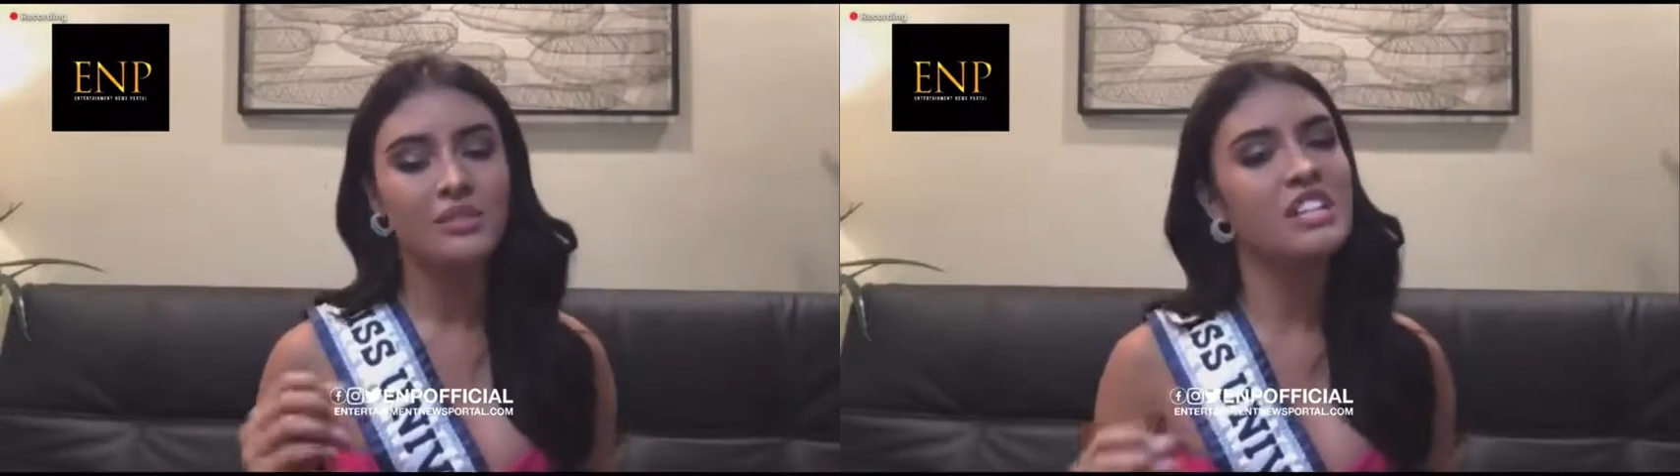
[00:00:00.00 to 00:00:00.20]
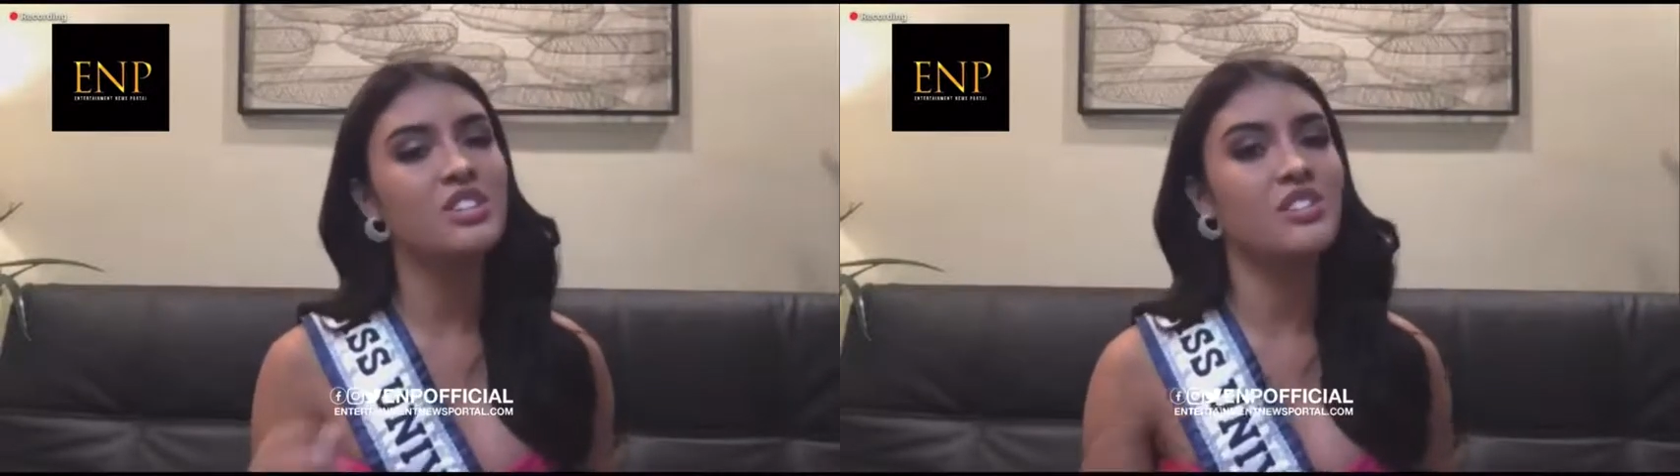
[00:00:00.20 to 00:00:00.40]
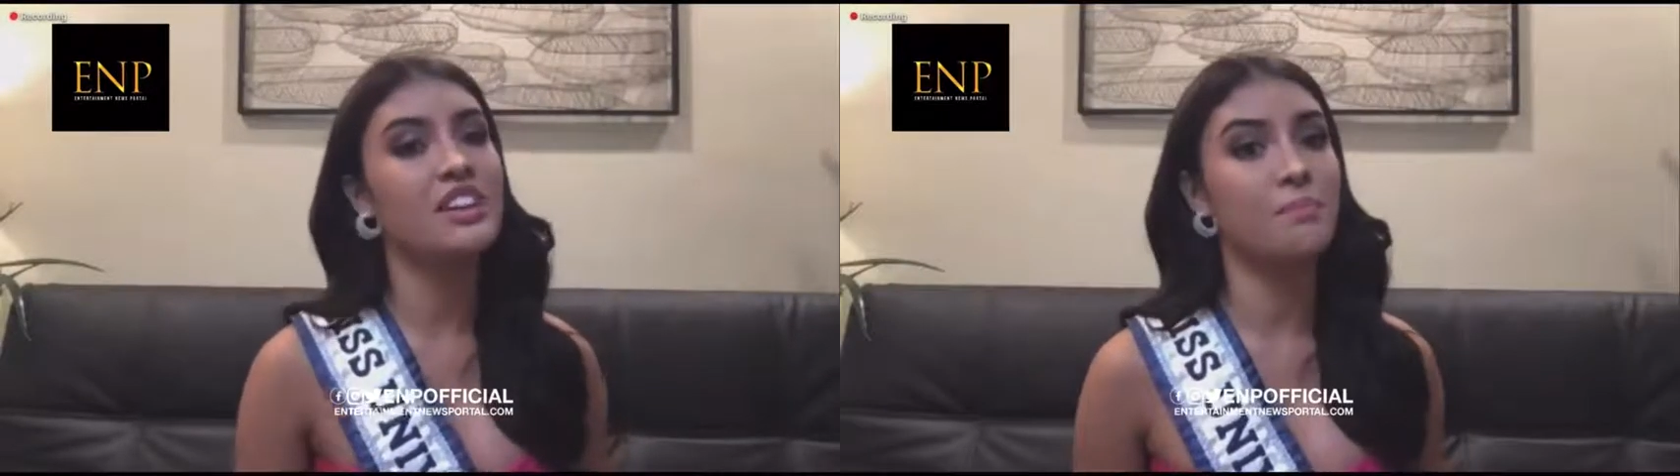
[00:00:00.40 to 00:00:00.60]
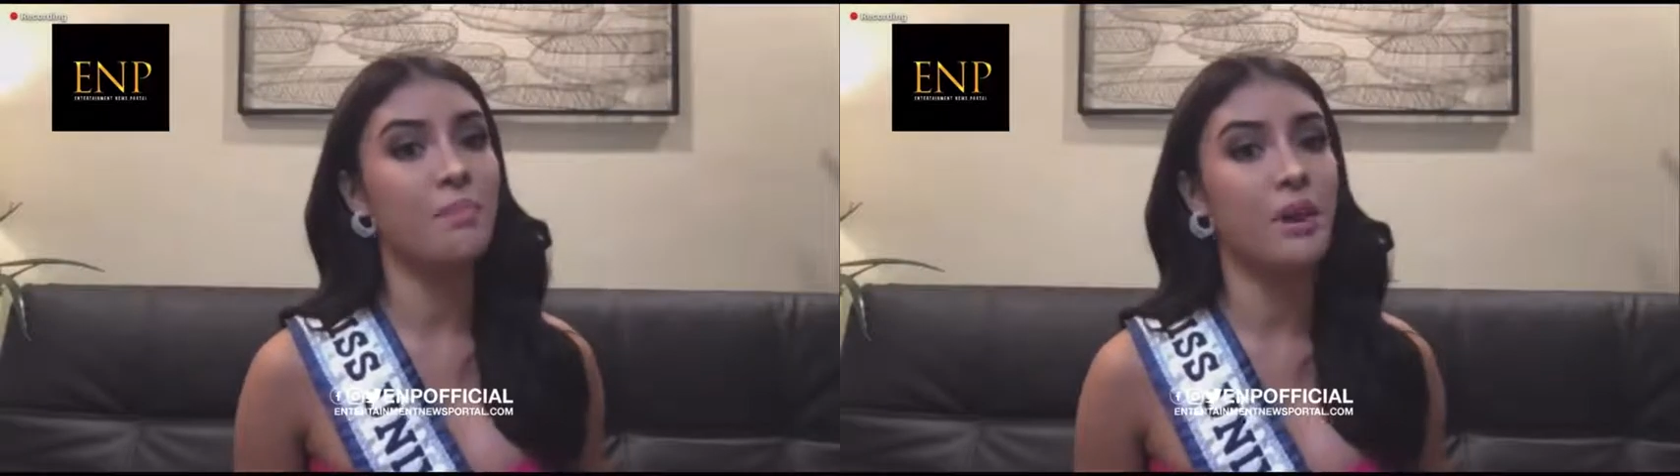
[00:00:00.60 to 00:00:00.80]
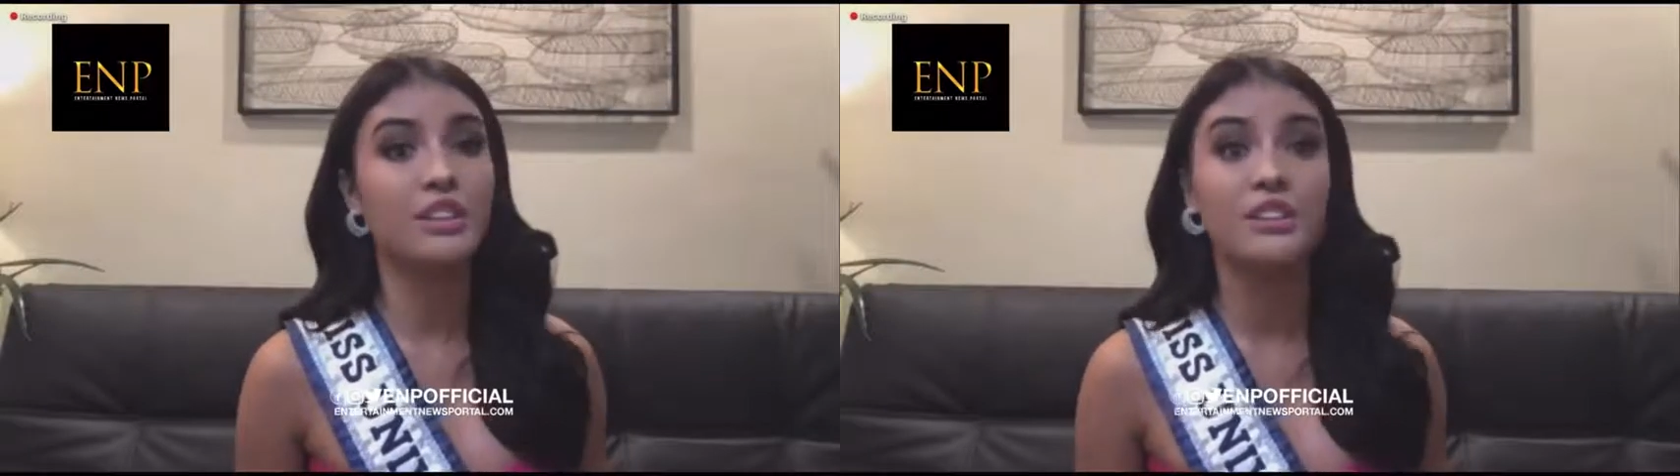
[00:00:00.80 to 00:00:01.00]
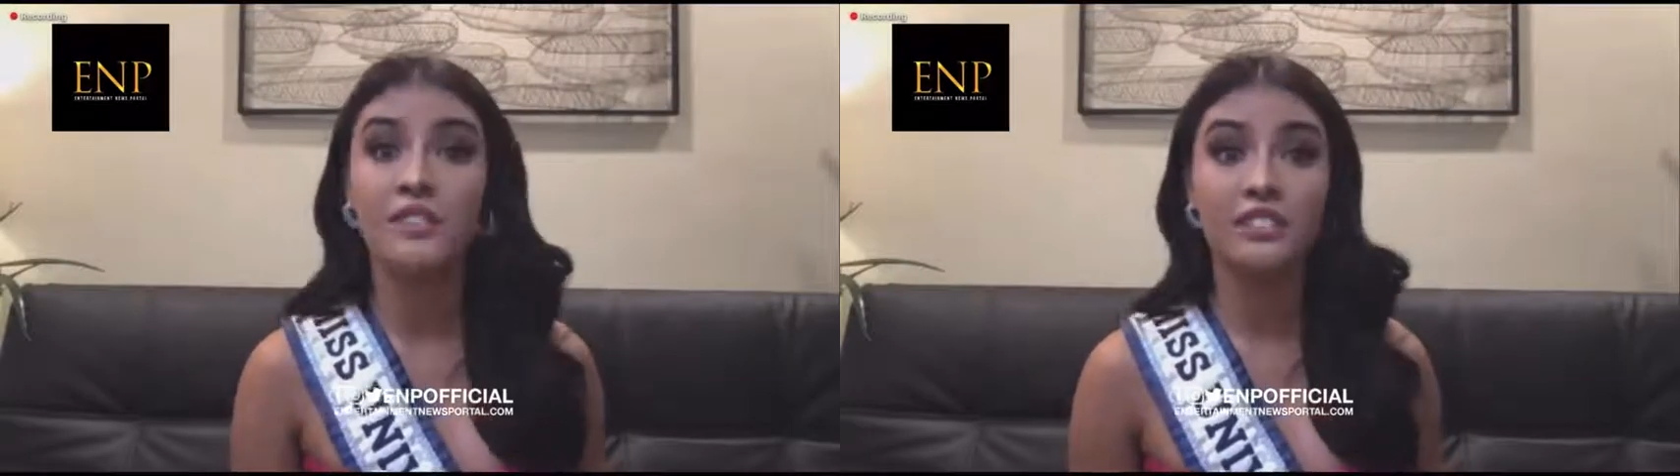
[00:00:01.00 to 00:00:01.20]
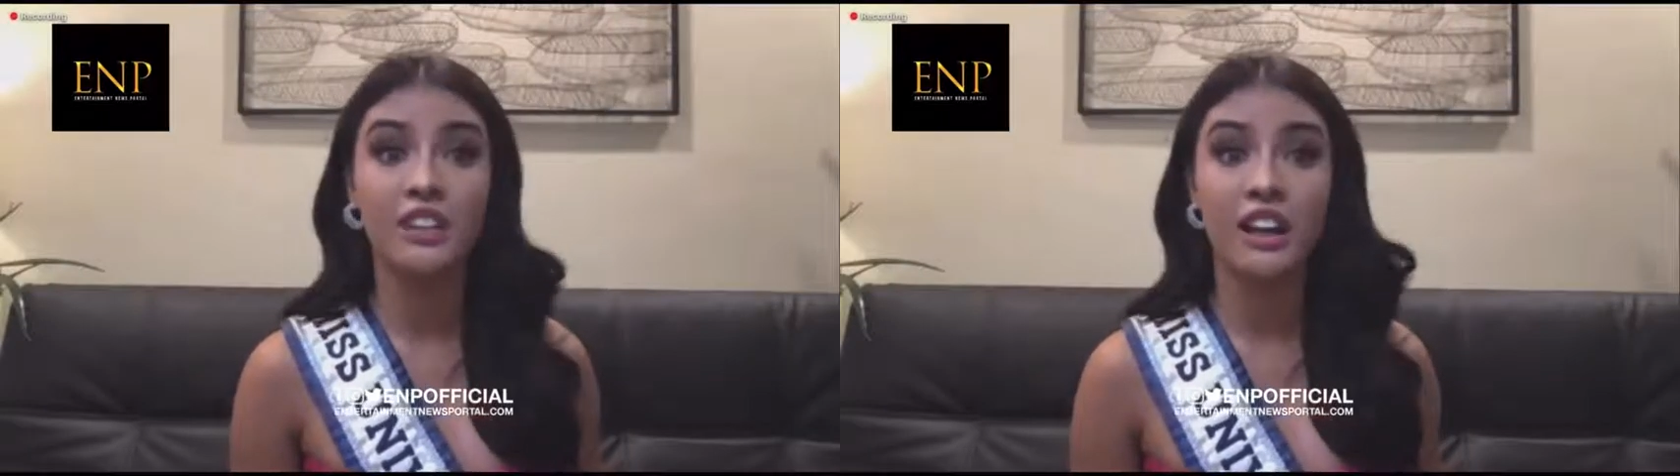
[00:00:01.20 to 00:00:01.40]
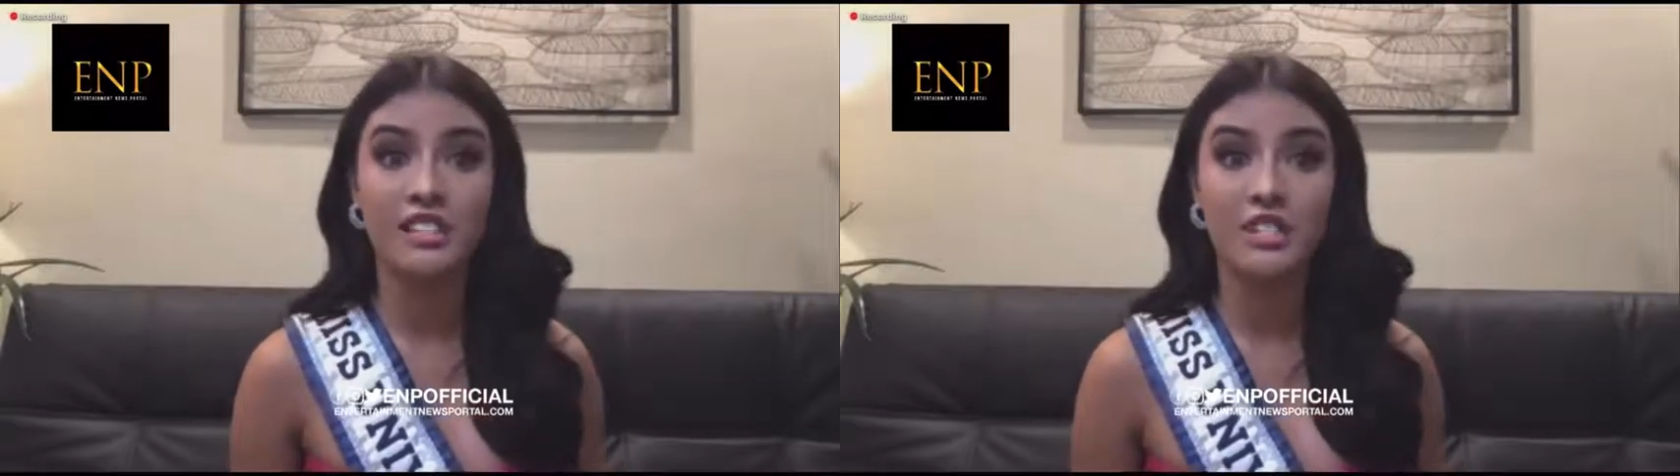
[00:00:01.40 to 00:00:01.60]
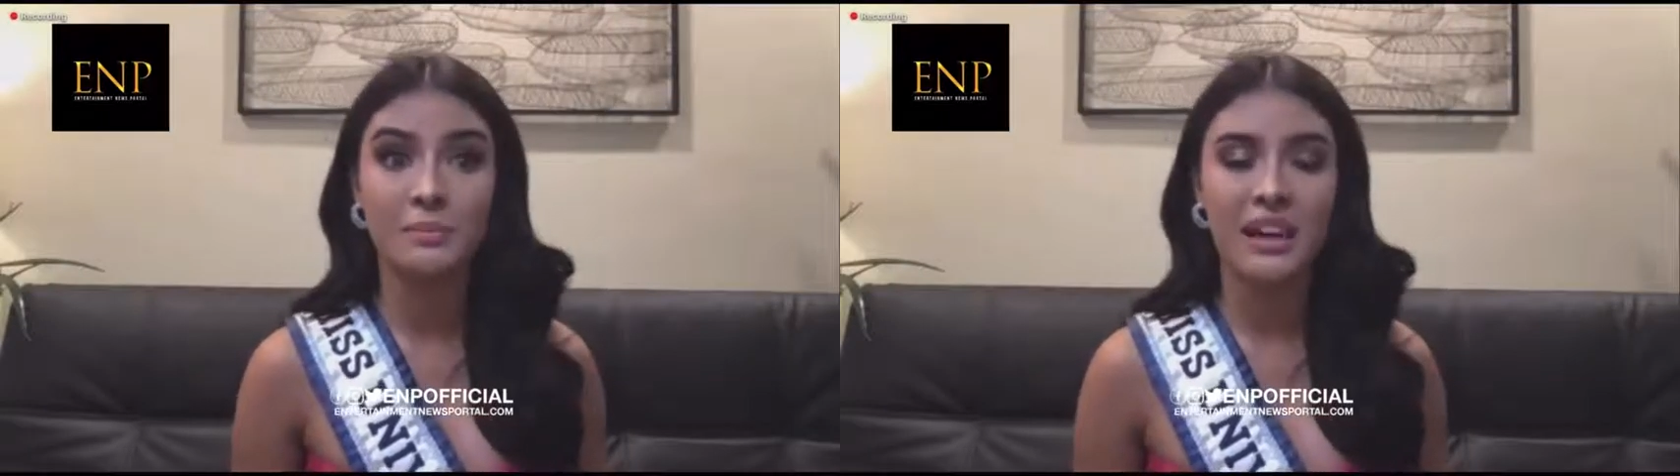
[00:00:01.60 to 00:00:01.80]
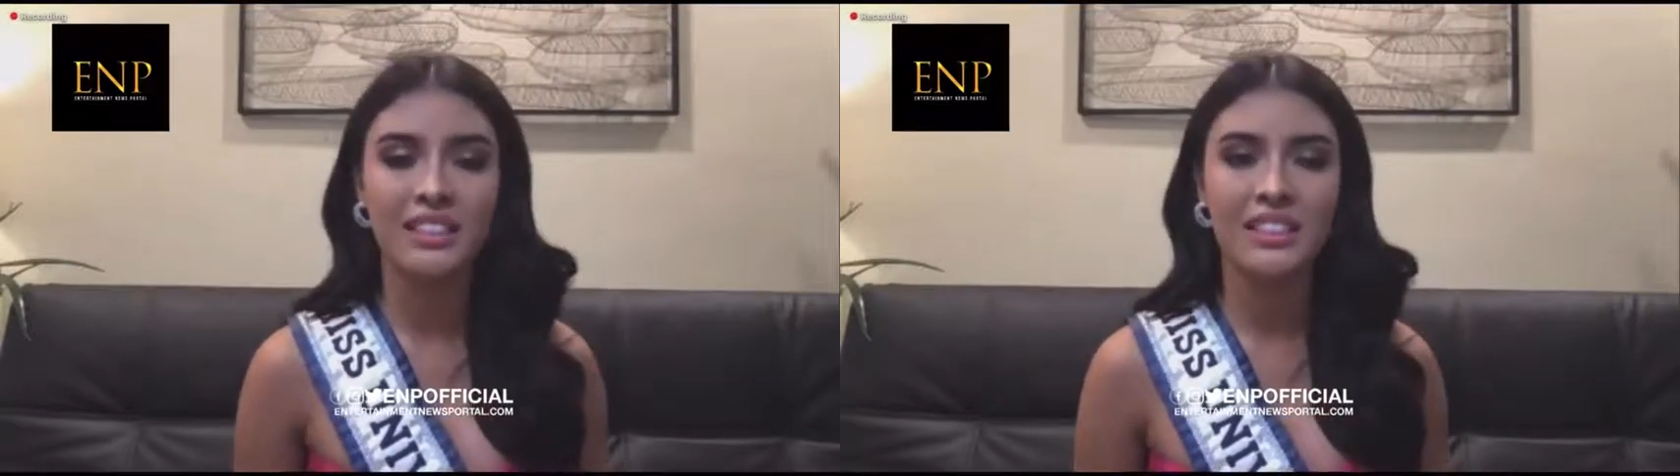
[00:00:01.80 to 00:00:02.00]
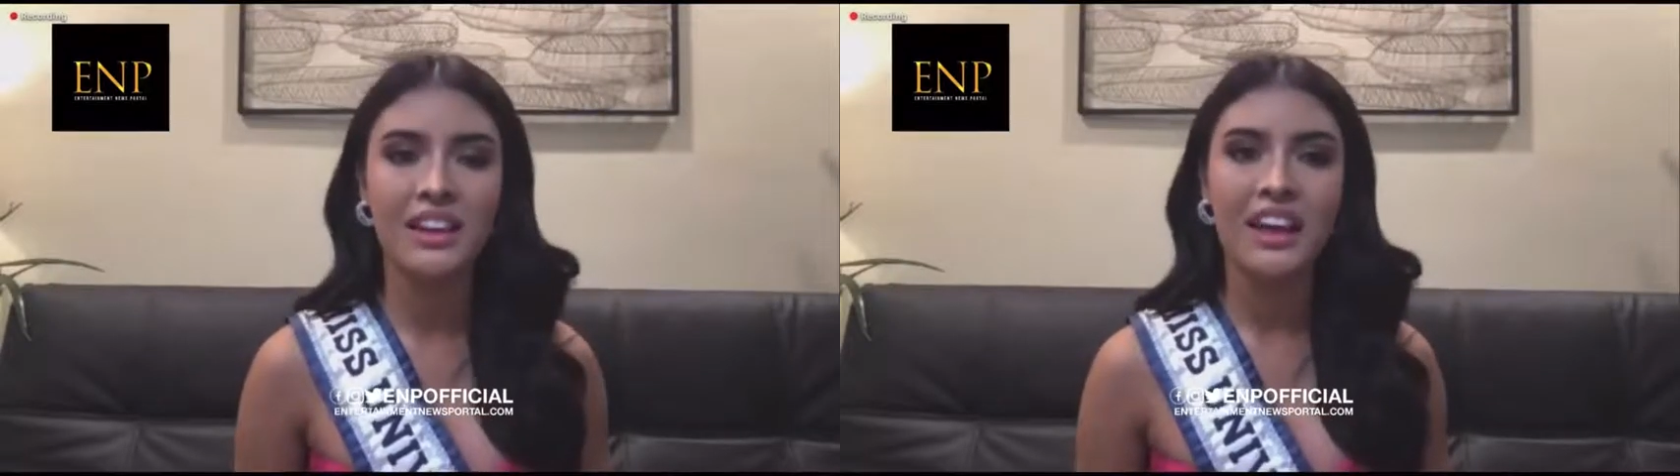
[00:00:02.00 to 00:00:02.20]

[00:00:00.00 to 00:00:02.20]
reach that point of acknowledgement,